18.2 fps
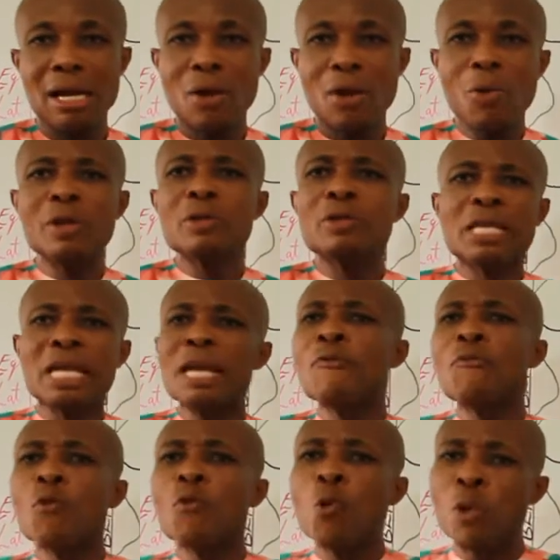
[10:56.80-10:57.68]
what
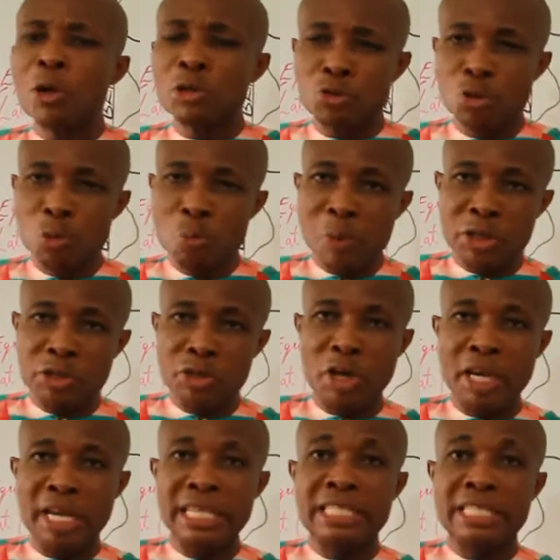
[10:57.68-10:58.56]
if we want to
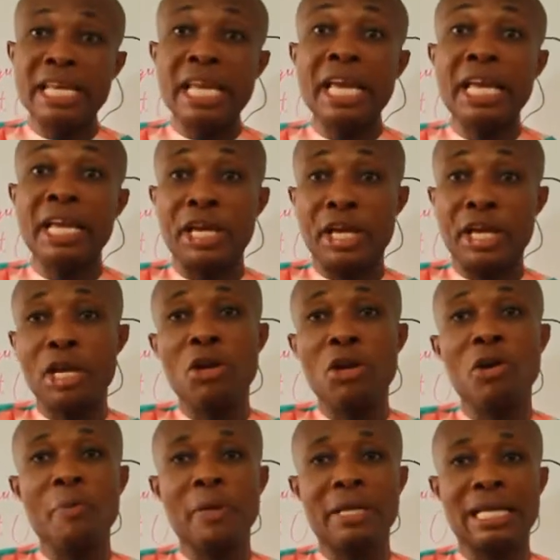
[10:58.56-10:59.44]
measure it in
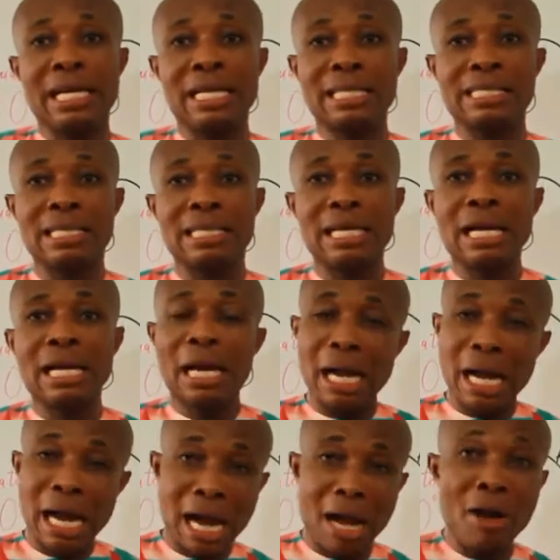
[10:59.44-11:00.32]
kilometers?
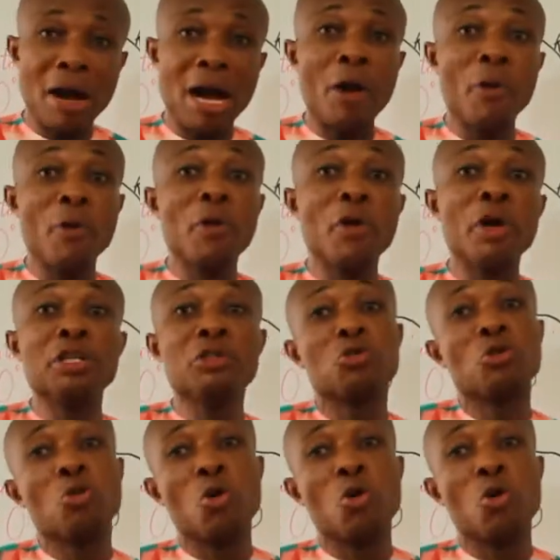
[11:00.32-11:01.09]
How are we going to